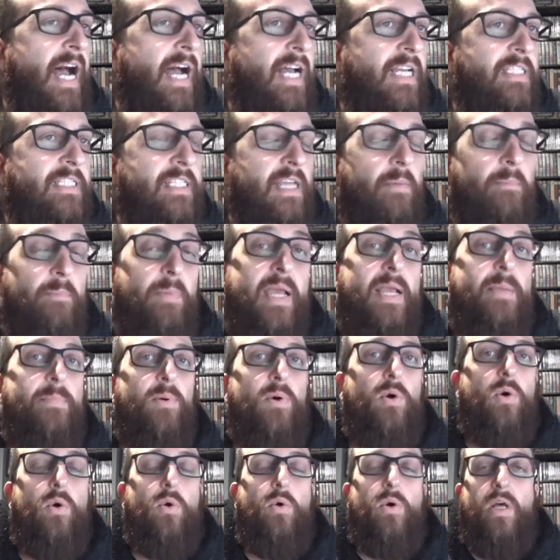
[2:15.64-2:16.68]
Some
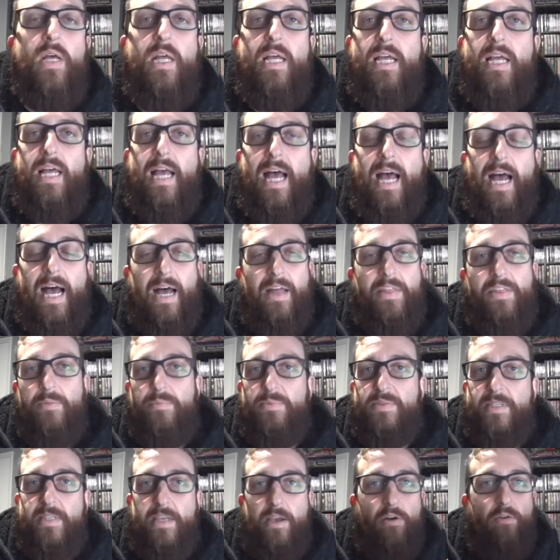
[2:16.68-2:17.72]
people
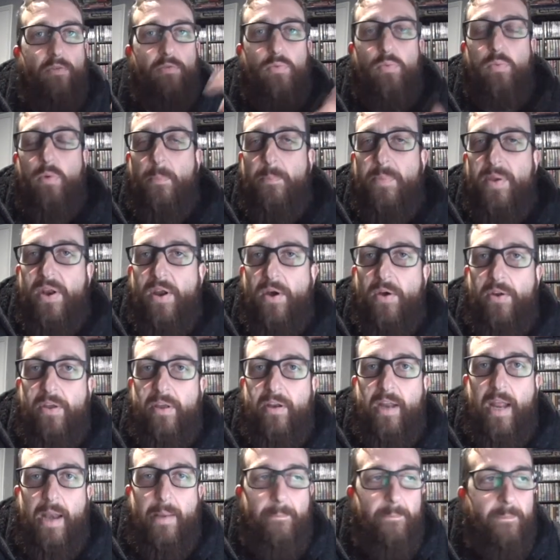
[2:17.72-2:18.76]
themselves will bid on
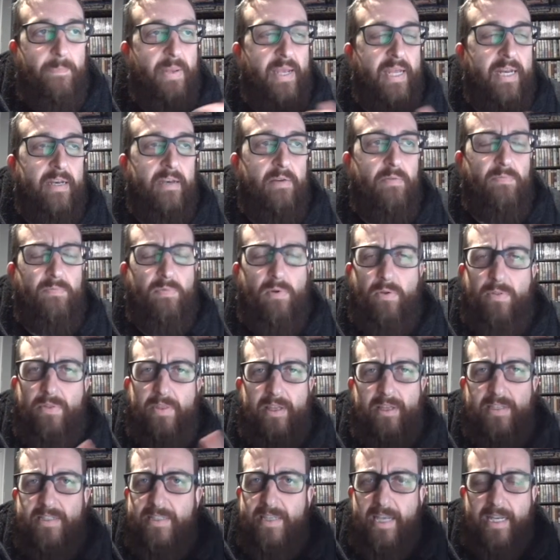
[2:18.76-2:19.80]
it and bid on
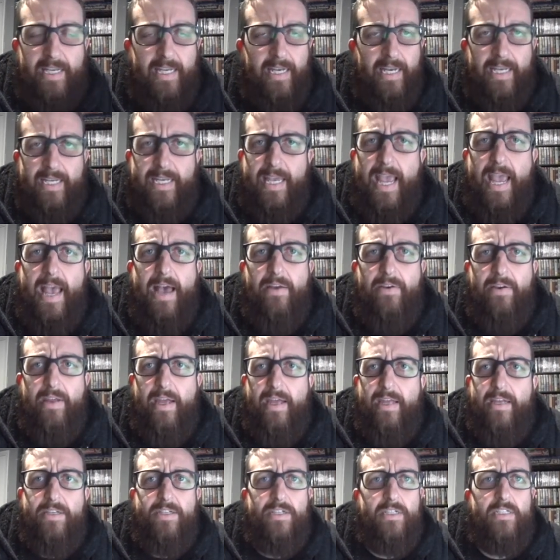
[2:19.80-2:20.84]
their second account,
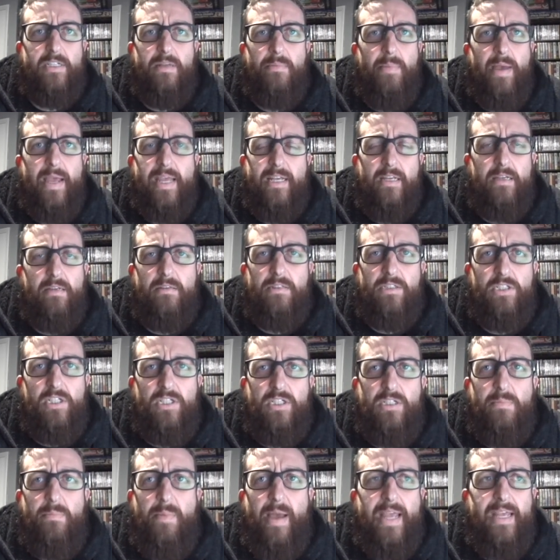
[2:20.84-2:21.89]
and just to make
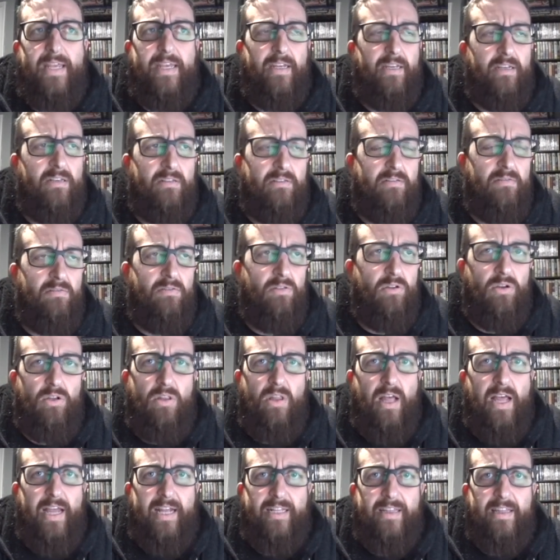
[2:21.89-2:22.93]
it look
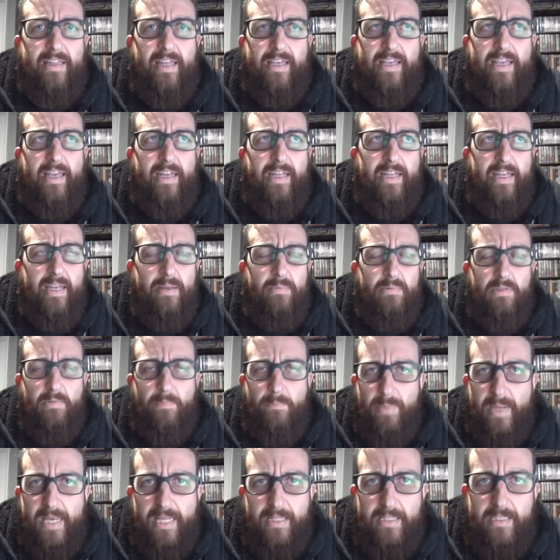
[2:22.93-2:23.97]
like they're getting heaps of
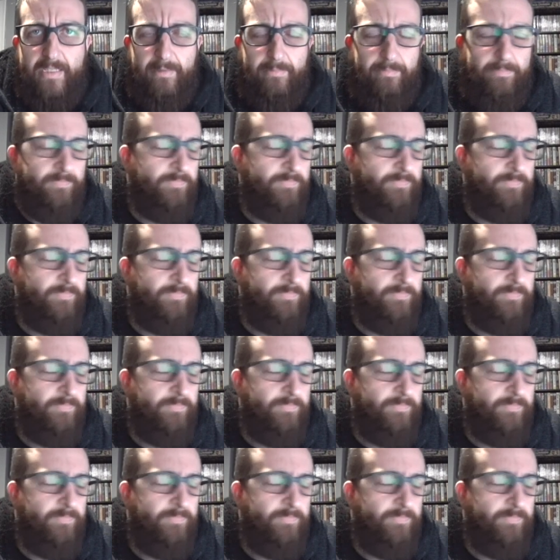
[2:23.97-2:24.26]
bids.